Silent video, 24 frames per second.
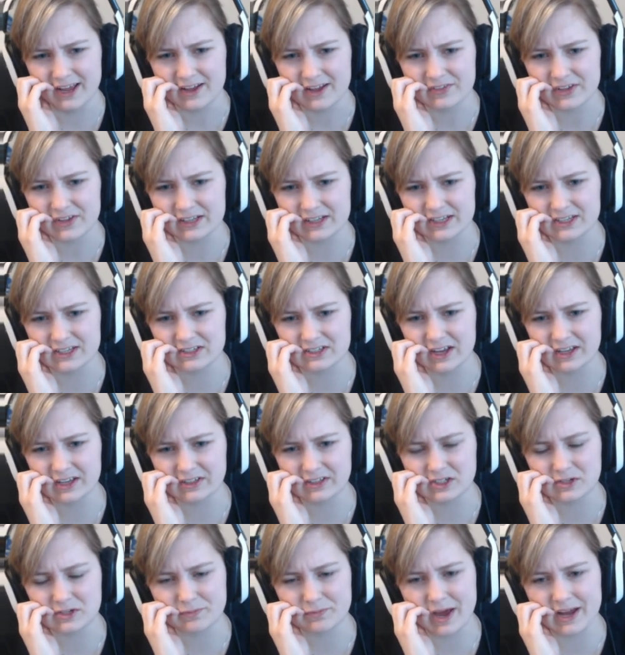they are less likely
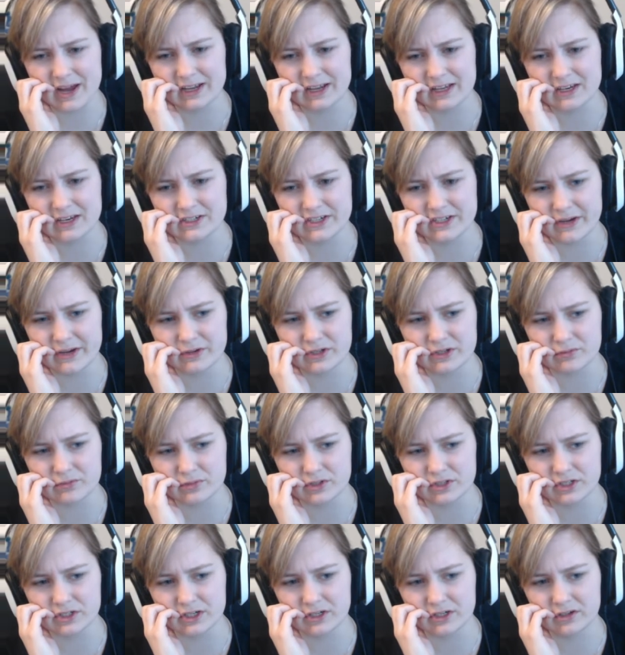to panic and damage
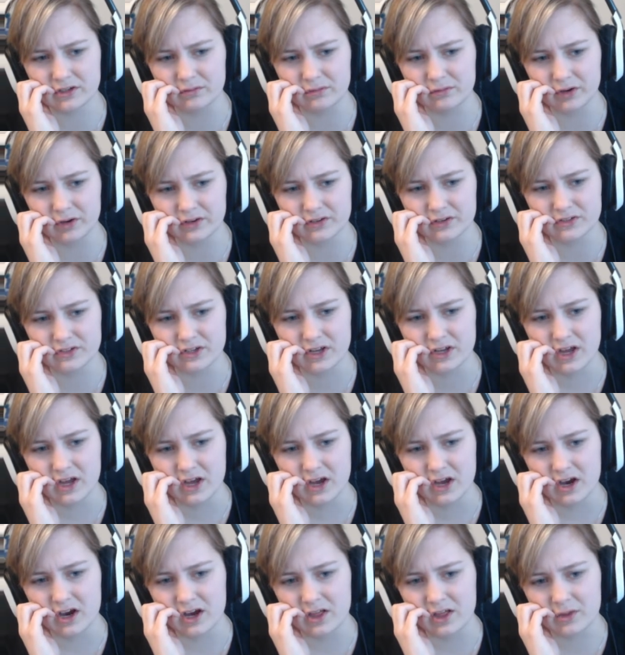machine components,
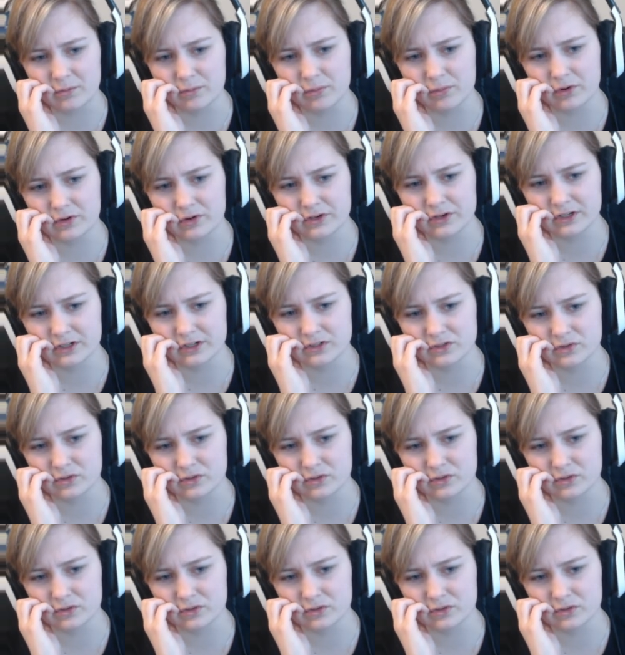other products,